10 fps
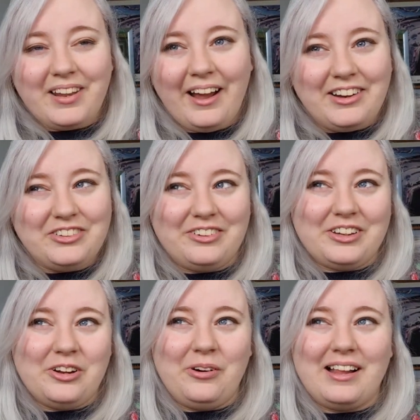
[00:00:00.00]
I don't really
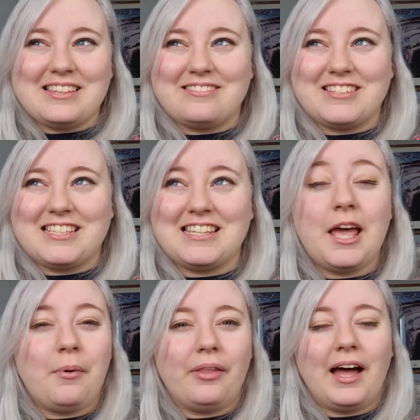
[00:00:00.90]
know what else there is to say
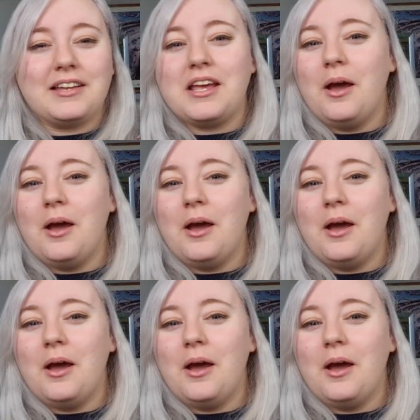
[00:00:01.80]
about that.